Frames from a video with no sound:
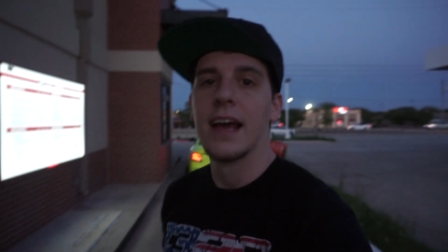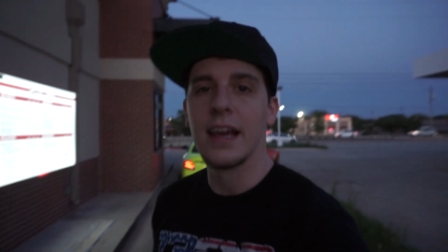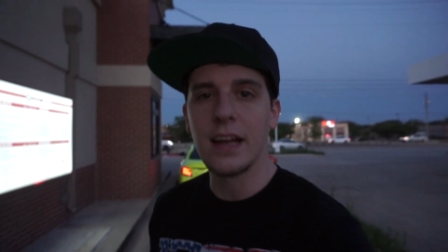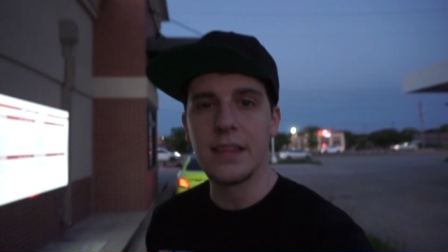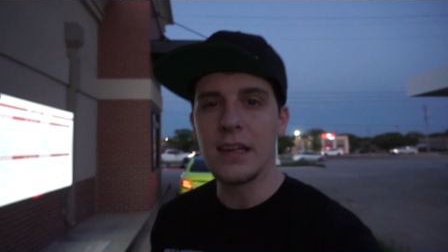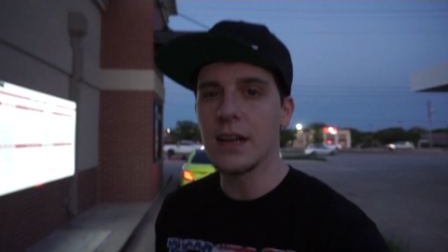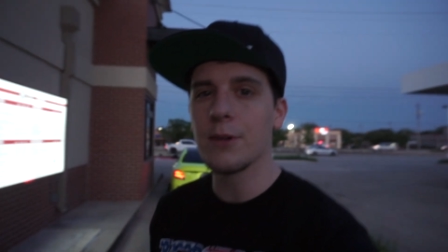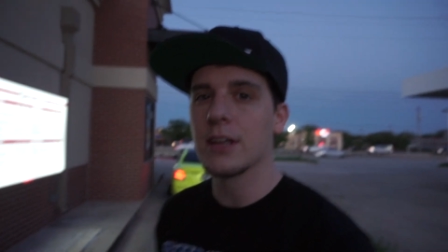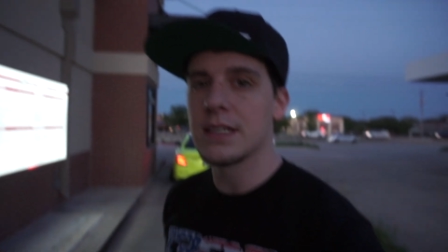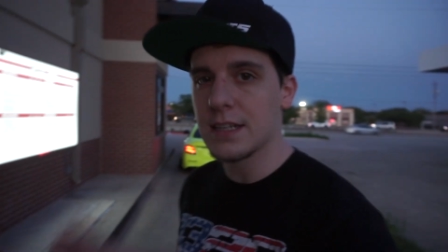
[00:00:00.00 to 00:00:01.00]
And I think I'm
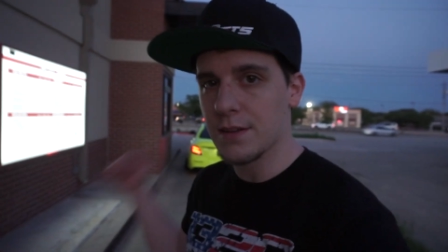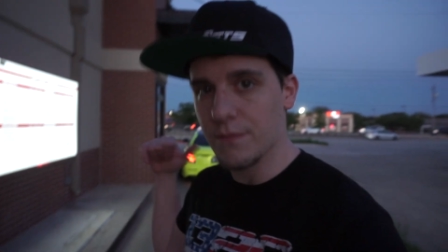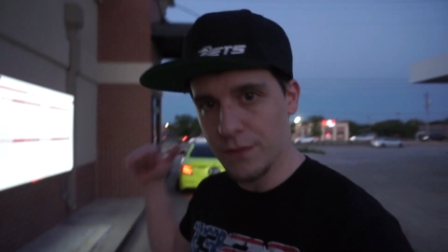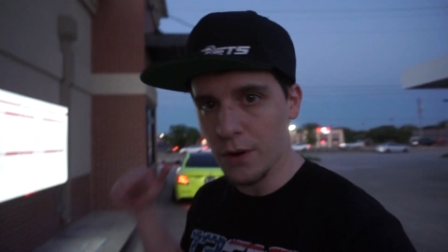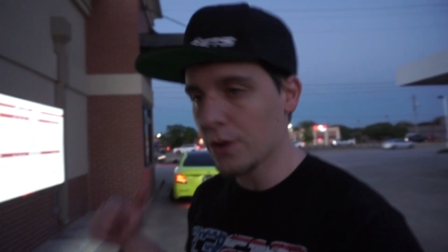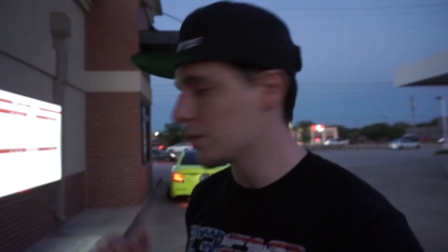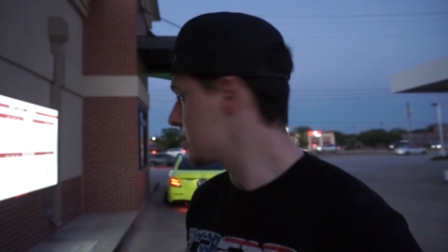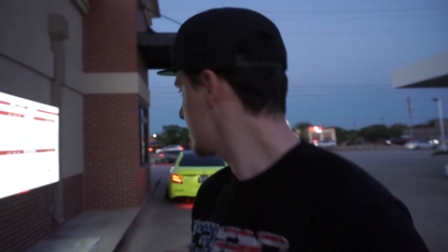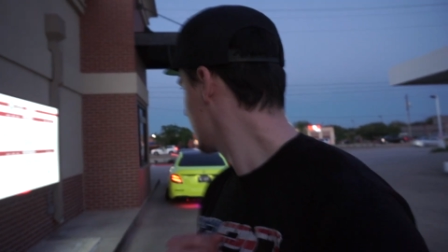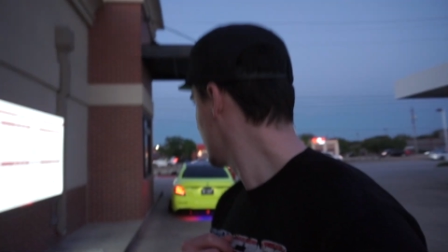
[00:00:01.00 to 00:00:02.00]
gonna take some photos
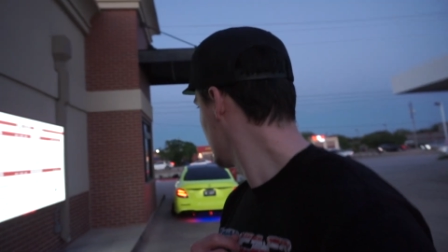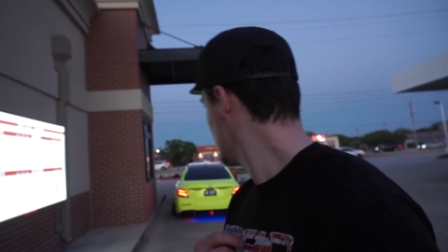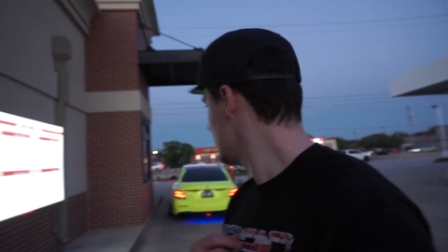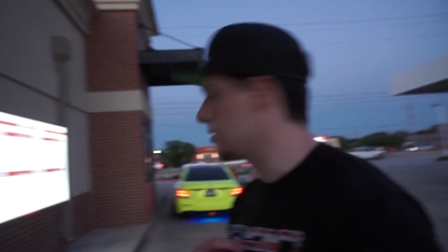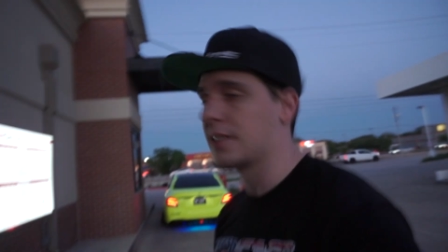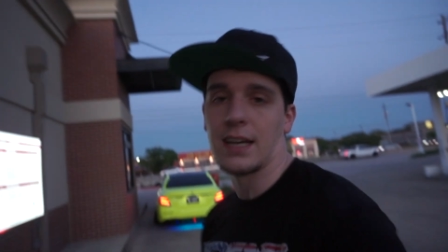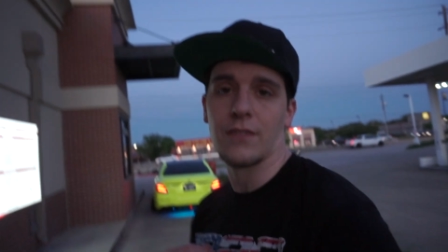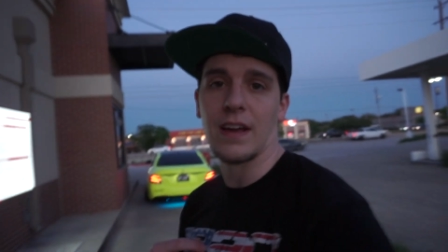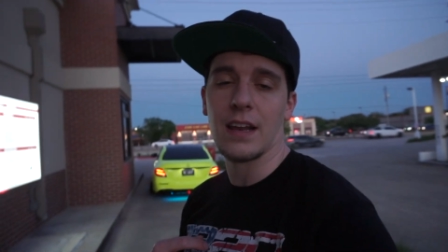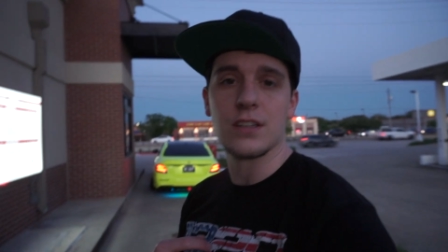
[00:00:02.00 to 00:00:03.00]
to take
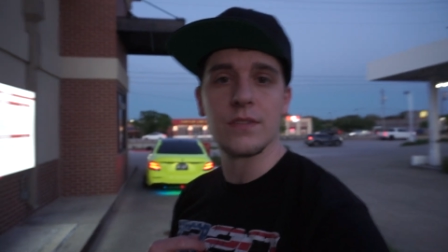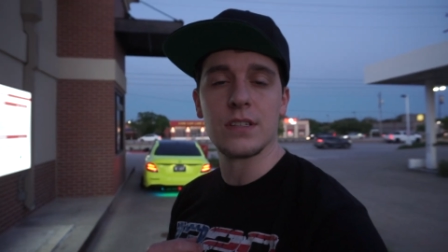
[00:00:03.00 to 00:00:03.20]
advantage of the